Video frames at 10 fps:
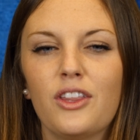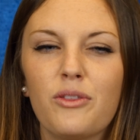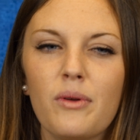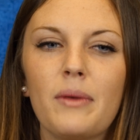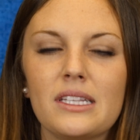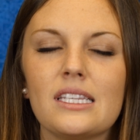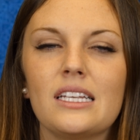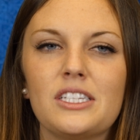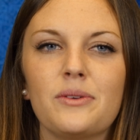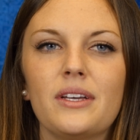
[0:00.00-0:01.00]
three months
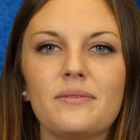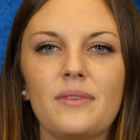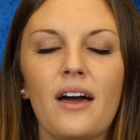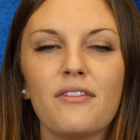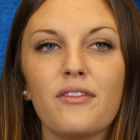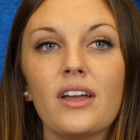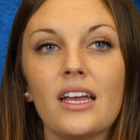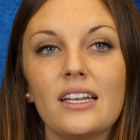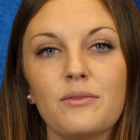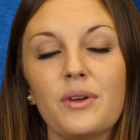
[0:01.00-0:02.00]
into it,
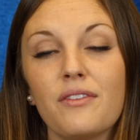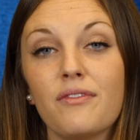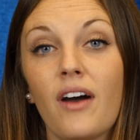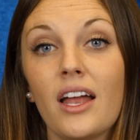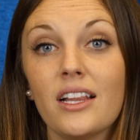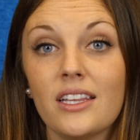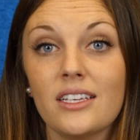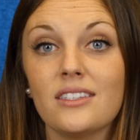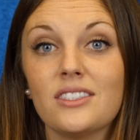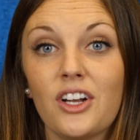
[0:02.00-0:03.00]
halfway in, we
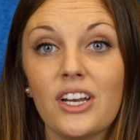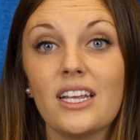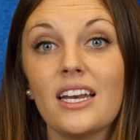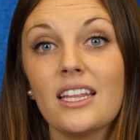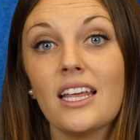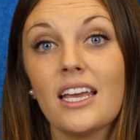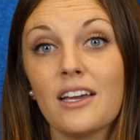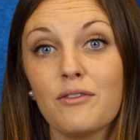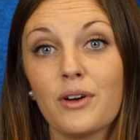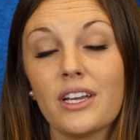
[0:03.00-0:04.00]
finally started getting the
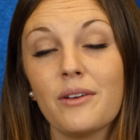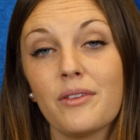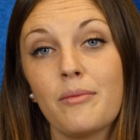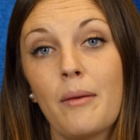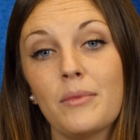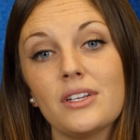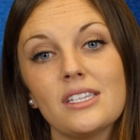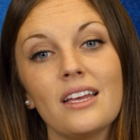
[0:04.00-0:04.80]
hang of working with members,